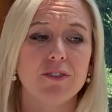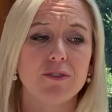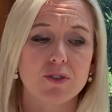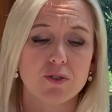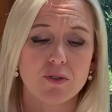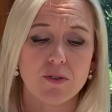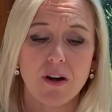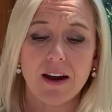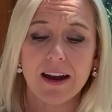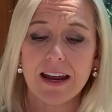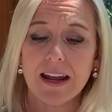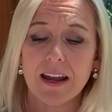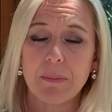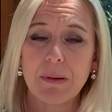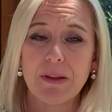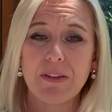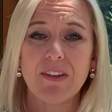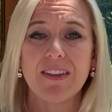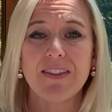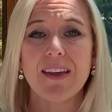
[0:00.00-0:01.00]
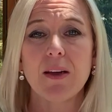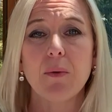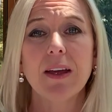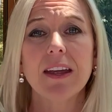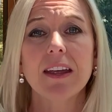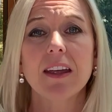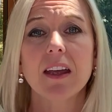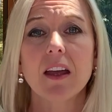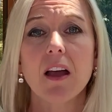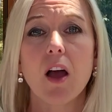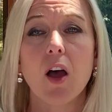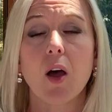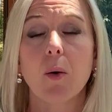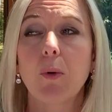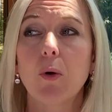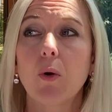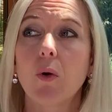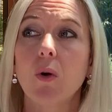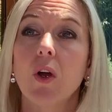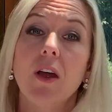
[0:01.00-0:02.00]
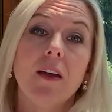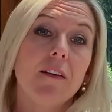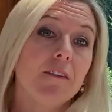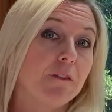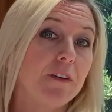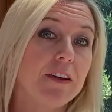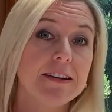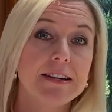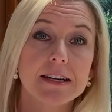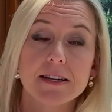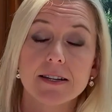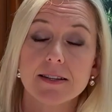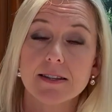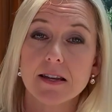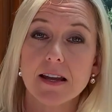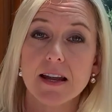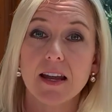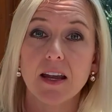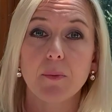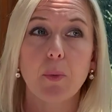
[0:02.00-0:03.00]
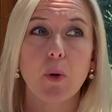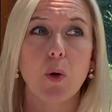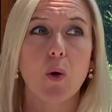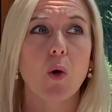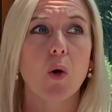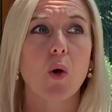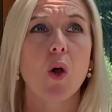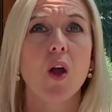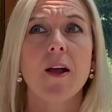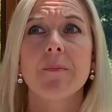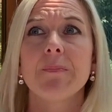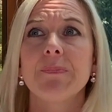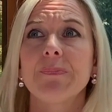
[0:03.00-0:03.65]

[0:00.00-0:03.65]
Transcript: are trying, but then they're waking up, or feeding to sleep, or